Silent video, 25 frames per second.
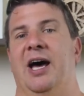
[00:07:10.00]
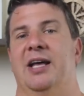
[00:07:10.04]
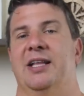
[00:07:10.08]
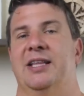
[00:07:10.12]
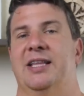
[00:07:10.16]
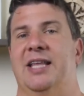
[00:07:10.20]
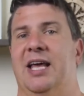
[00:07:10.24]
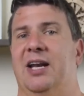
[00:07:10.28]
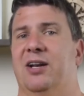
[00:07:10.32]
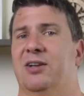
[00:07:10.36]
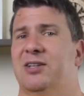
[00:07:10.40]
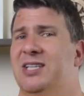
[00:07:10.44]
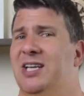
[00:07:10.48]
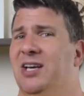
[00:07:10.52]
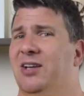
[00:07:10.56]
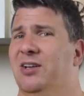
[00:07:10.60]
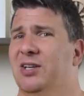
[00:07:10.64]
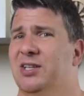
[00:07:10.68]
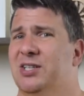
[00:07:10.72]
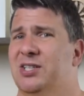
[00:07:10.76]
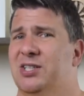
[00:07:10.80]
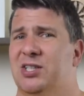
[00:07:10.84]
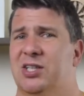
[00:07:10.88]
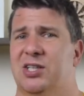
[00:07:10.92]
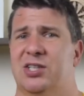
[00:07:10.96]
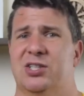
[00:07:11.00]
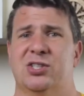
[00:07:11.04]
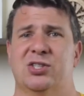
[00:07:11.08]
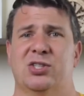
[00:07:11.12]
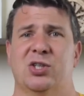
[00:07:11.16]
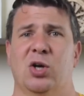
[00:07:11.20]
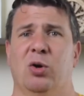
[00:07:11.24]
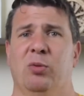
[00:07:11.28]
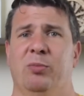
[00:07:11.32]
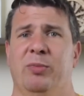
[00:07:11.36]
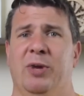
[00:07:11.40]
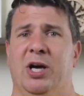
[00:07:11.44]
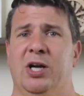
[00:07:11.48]
That'll tell us
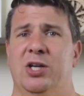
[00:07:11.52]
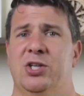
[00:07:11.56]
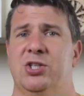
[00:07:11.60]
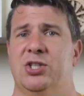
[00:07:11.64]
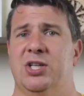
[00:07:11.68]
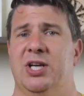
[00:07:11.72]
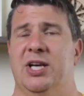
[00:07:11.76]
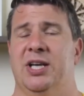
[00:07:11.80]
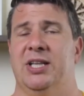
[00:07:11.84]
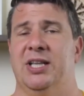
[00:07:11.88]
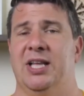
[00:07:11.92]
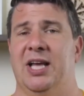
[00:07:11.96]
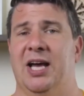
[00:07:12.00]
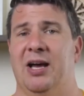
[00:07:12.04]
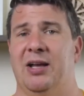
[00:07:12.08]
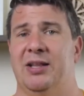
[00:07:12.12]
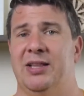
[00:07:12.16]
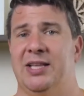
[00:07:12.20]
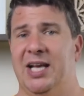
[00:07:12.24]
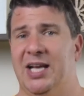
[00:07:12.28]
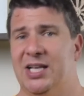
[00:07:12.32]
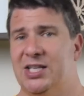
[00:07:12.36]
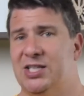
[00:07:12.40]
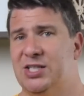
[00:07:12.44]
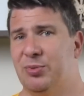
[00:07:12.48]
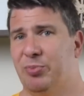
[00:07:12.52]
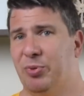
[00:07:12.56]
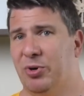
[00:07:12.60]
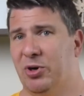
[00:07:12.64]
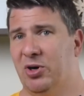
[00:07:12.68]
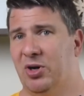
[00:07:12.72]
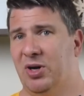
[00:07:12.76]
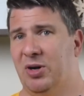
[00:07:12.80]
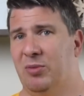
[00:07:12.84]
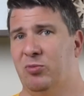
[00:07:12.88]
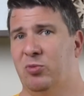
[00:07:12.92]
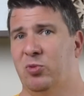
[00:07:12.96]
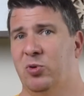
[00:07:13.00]
so much, and that's the
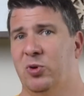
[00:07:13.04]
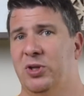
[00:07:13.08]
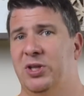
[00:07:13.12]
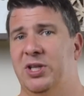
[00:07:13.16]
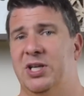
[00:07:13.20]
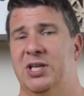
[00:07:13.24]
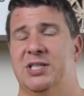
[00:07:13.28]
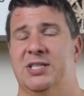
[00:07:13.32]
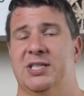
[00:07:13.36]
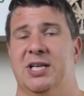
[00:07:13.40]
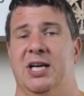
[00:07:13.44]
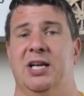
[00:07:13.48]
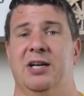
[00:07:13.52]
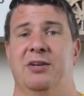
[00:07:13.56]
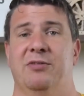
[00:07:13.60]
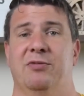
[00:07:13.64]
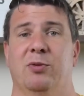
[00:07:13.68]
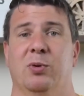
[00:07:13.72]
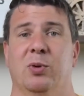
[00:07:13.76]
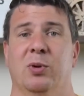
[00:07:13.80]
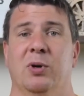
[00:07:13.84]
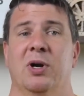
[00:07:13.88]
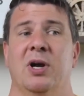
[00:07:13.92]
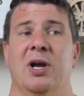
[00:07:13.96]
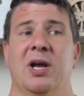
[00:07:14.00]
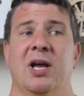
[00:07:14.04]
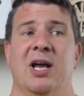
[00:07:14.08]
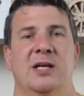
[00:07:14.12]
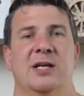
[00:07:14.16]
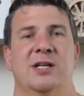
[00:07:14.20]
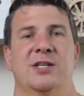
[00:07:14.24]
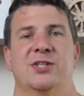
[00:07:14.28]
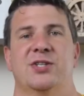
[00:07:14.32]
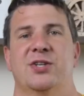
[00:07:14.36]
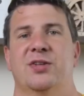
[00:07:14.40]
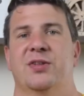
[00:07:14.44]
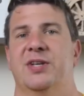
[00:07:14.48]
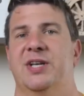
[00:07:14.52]
part I'm really excited
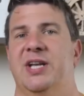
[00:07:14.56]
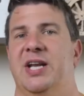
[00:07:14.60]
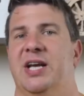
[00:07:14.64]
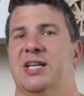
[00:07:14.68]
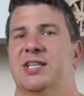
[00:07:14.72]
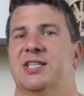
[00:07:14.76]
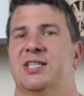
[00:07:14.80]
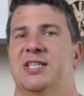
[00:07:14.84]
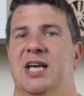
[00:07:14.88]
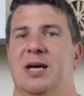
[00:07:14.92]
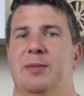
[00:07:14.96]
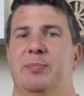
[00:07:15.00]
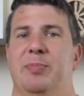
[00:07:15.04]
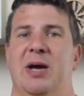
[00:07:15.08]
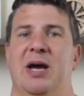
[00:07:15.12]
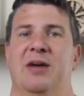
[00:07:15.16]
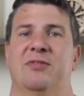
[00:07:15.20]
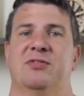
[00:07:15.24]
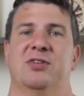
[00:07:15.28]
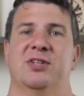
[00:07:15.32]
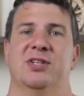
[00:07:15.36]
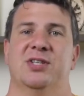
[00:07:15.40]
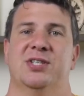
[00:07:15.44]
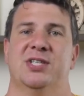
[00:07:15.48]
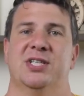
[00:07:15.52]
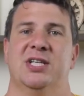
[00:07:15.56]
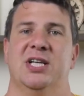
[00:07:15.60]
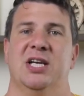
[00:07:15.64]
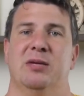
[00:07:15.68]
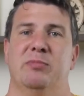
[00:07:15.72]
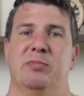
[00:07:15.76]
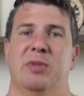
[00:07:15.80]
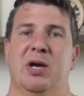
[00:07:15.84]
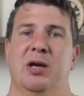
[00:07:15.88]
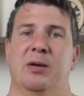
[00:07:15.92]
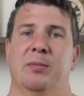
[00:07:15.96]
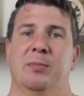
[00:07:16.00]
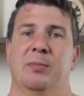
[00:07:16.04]
for. So the next step after the
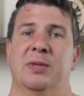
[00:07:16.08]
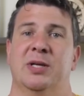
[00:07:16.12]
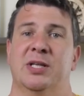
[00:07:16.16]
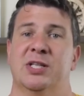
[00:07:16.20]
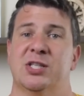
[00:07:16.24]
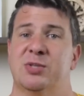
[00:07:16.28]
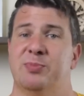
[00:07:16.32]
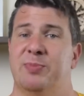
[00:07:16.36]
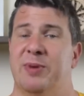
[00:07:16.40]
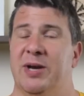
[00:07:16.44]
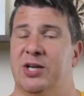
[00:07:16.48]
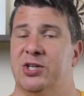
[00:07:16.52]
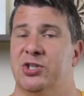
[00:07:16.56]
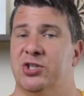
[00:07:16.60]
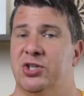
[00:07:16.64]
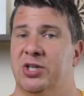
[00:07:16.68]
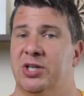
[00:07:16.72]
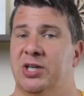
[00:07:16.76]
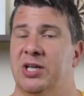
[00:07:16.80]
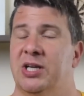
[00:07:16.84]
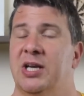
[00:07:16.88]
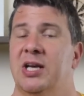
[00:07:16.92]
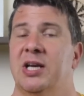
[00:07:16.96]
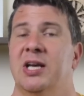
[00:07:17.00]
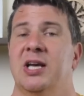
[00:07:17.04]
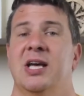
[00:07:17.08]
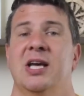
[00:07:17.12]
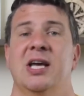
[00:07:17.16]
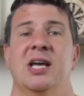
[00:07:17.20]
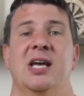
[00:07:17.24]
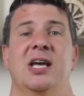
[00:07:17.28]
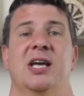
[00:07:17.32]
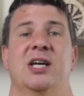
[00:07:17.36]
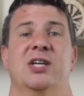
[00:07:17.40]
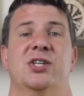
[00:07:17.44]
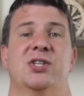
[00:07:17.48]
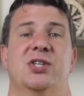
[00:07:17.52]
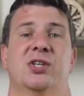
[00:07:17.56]
CMM inspection
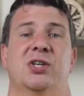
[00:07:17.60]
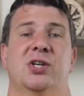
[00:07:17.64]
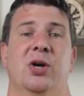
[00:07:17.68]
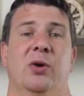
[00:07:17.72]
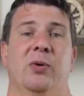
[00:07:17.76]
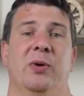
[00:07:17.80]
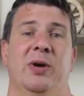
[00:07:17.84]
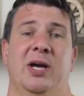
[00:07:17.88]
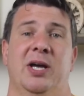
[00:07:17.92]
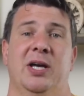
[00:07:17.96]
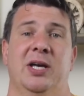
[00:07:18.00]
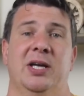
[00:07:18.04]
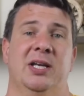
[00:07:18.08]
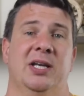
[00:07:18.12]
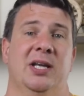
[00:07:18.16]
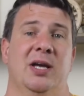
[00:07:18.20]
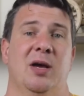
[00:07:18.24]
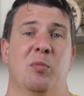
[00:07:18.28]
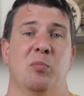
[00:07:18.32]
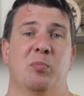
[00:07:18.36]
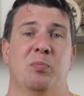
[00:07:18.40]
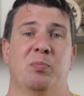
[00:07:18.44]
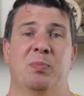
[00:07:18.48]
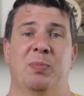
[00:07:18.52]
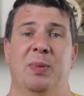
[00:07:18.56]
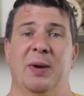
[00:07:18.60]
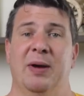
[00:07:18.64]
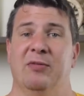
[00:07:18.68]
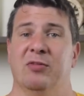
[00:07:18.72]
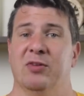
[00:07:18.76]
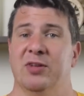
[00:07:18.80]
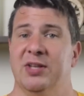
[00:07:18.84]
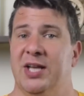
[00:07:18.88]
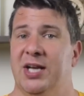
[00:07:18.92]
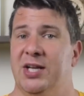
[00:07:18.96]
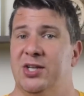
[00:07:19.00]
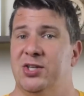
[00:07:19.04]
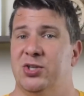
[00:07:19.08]
is to go ahead,
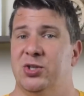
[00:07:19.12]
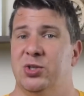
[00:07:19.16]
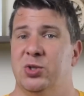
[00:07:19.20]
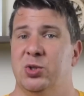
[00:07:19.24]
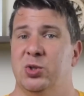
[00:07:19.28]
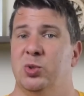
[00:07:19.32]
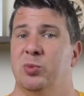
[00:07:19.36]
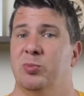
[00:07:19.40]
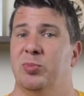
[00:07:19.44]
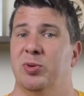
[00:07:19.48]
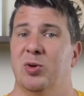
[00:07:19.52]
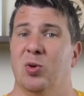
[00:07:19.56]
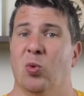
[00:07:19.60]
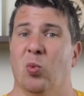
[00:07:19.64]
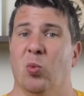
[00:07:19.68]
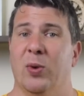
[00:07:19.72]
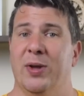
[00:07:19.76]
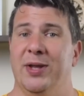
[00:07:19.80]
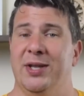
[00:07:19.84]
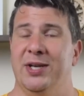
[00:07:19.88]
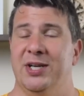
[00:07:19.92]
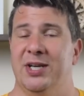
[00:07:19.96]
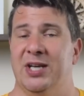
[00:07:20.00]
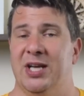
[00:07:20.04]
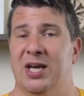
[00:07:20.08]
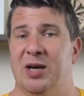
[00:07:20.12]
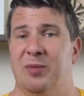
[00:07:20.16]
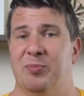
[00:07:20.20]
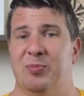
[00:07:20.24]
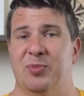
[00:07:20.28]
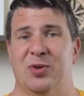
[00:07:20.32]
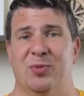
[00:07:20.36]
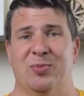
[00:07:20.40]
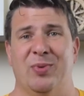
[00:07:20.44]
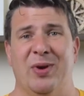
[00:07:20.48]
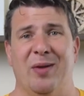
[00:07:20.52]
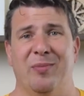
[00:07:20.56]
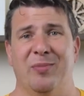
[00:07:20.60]
bevel that tube, weld it up.
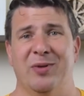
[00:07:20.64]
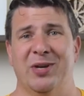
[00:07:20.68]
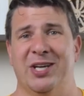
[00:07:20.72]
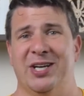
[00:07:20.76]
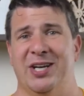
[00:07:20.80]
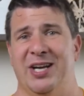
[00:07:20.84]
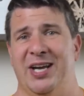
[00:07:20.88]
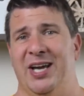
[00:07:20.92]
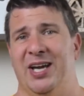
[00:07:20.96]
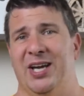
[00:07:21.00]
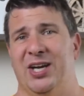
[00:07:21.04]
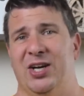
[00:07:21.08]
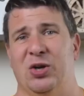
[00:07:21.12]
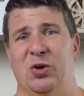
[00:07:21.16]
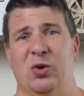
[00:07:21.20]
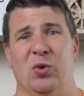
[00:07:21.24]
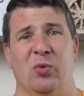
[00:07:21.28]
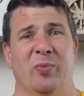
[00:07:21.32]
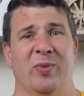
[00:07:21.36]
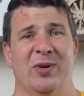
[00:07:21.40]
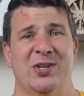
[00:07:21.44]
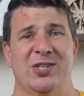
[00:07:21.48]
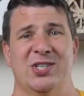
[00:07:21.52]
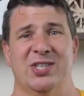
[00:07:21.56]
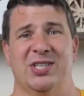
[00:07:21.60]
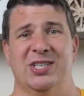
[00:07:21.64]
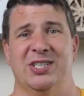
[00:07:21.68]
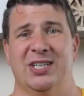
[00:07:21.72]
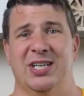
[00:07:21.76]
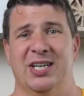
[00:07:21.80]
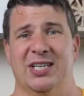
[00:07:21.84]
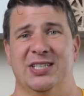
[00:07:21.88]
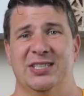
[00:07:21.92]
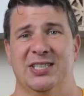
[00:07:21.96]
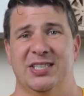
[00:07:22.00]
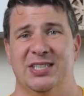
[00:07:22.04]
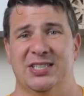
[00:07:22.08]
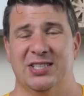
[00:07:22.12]
I'm probably going to add a whole bunch of
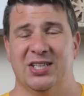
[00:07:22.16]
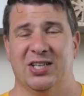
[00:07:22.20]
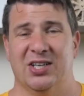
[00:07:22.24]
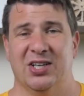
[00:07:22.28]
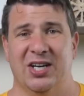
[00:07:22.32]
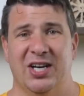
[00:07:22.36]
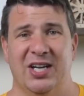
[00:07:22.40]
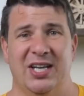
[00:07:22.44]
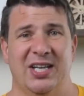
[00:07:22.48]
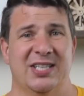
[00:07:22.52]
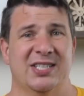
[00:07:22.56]
gussets on it.